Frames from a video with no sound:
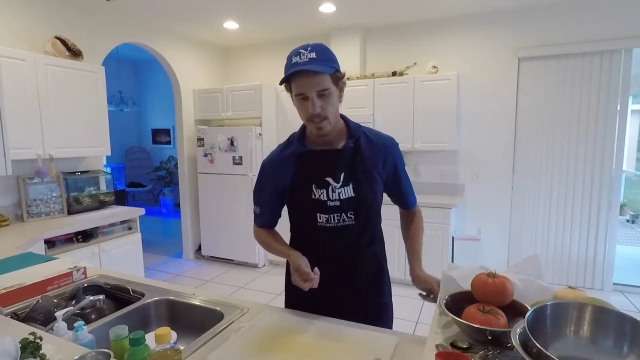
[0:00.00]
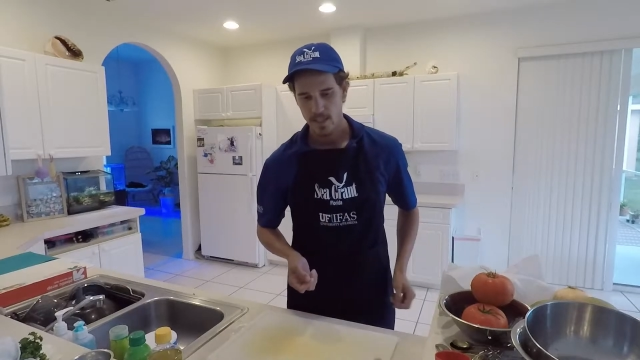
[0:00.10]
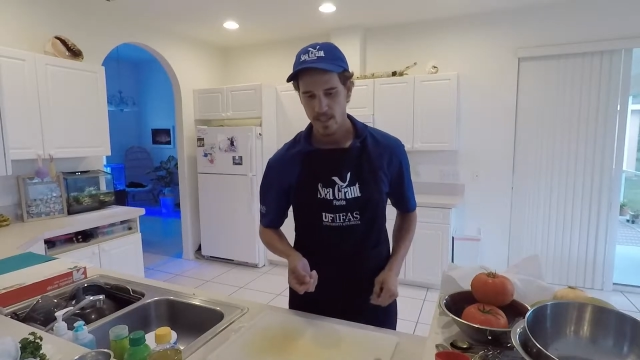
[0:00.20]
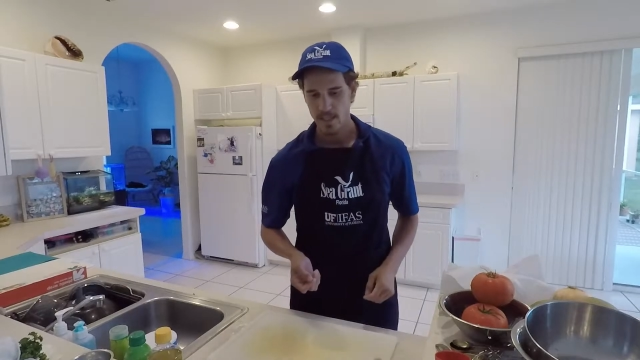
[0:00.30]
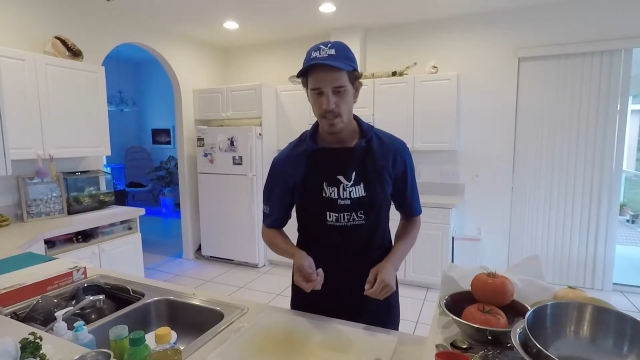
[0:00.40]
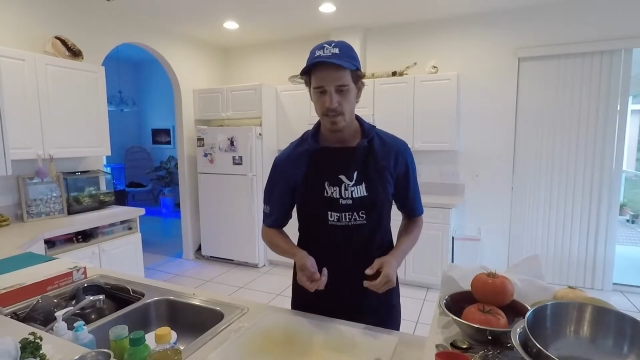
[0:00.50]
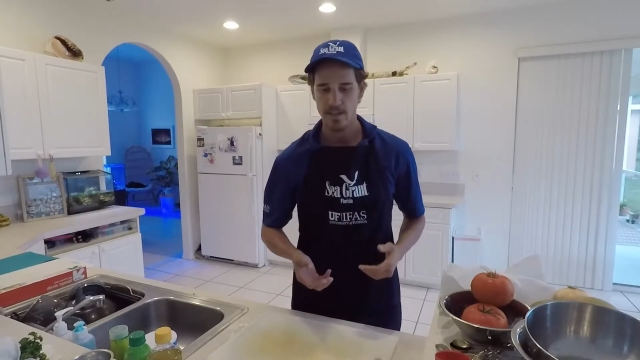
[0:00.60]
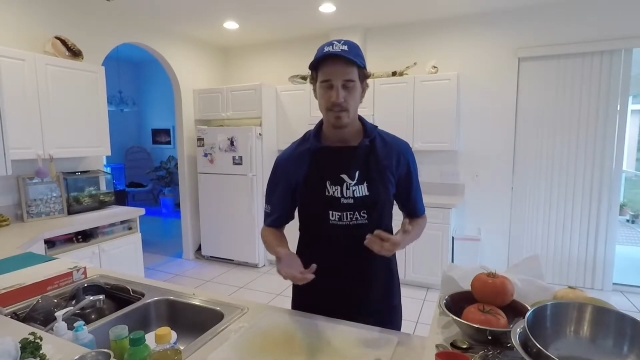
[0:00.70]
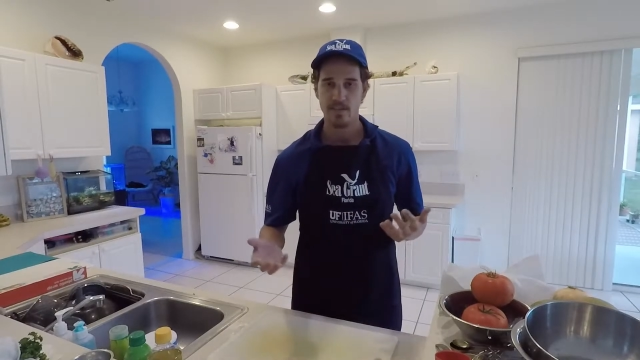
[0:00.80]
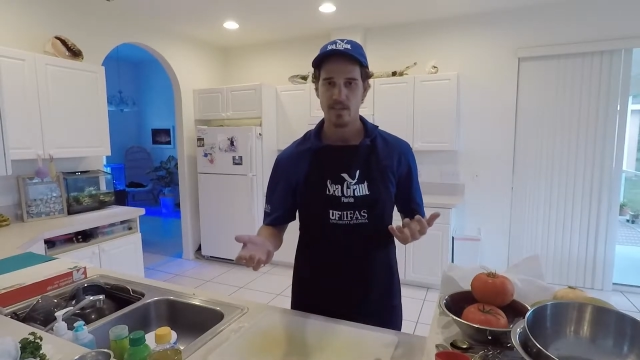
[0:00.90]

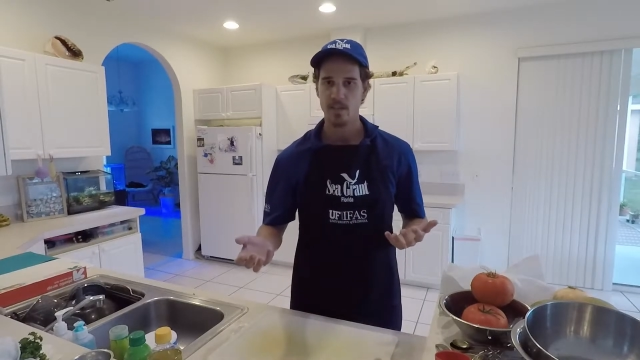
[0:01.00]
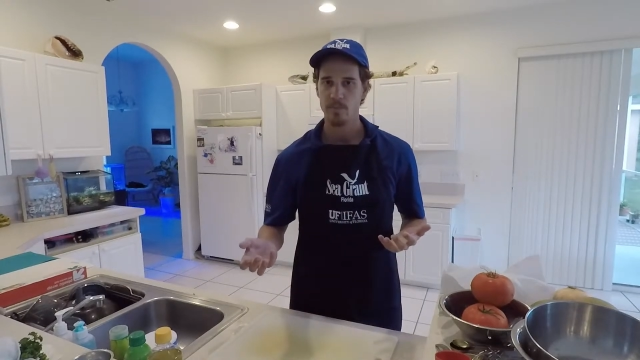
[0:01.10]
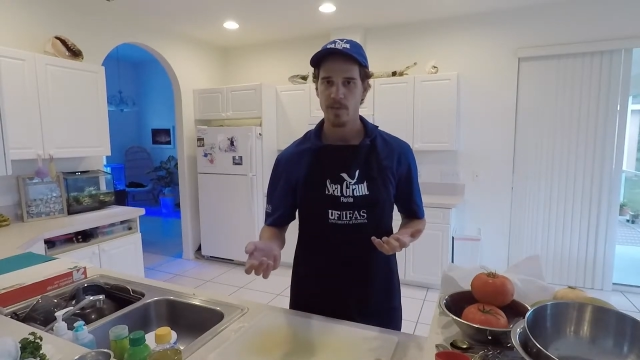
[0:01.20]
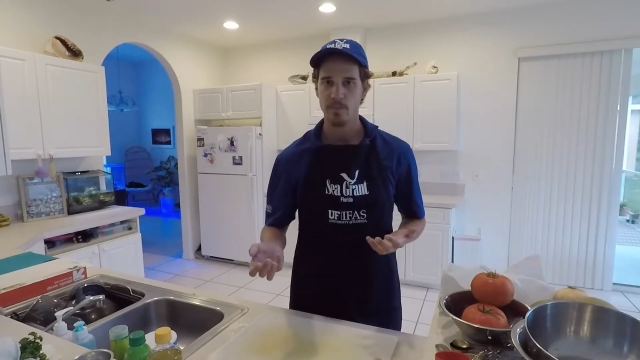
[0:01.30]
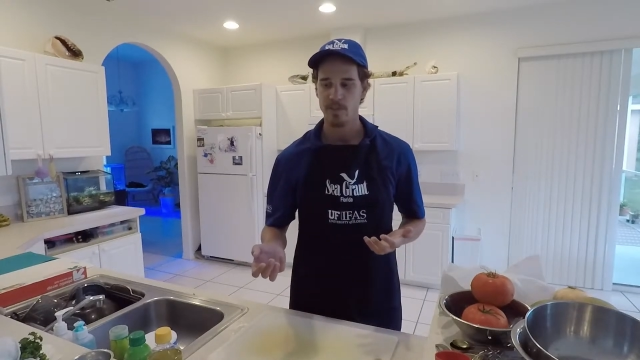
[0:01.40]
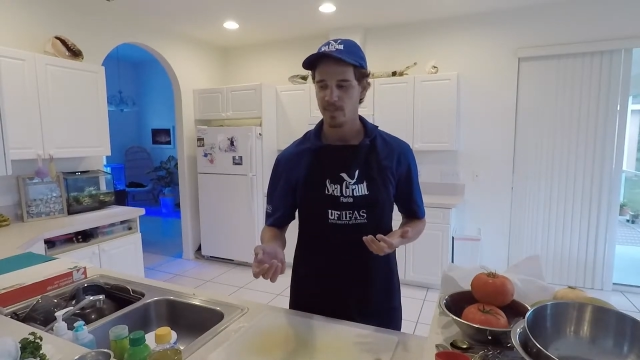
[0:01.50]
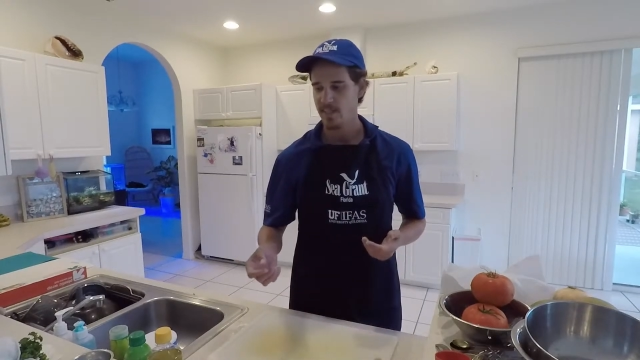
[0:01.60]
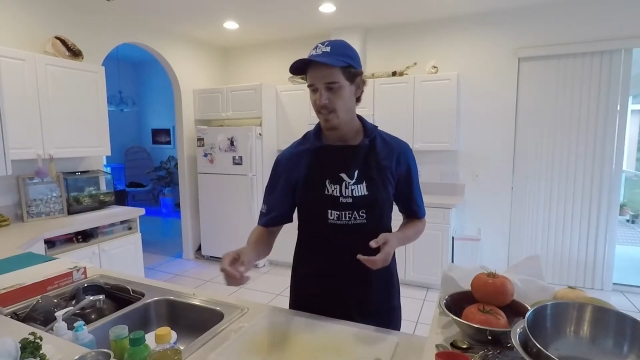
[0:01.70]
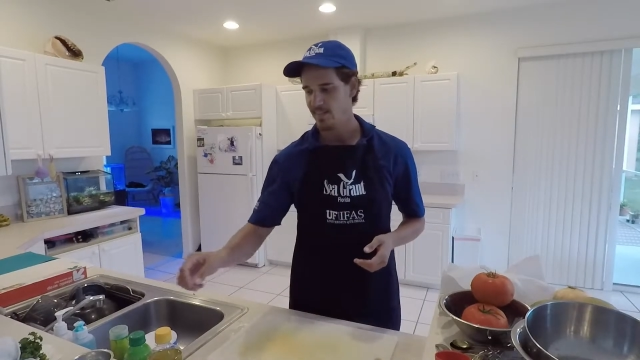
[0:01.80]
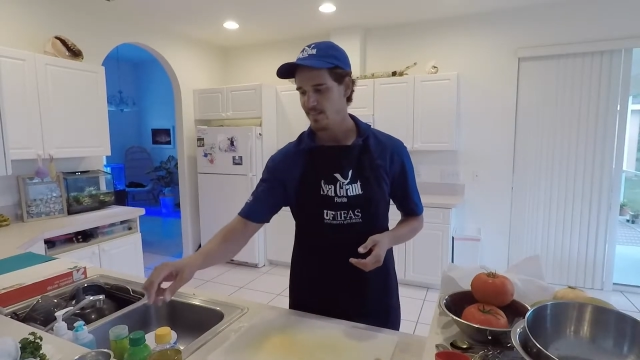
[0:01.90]
Then salt and pepper to
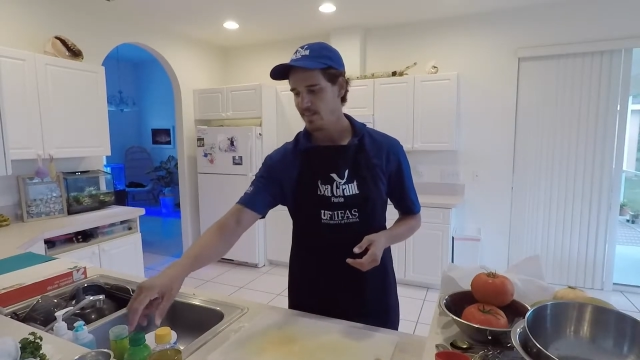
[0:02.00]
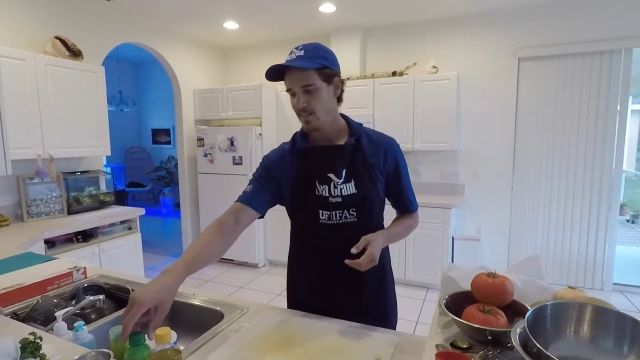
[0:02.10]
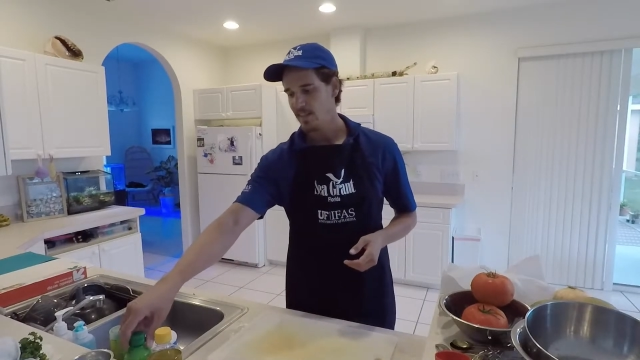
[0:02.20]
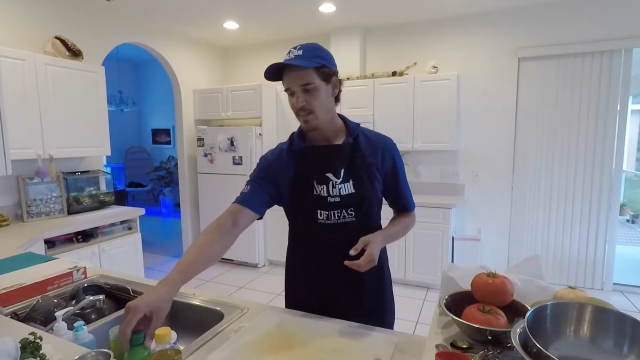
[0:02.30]
taste,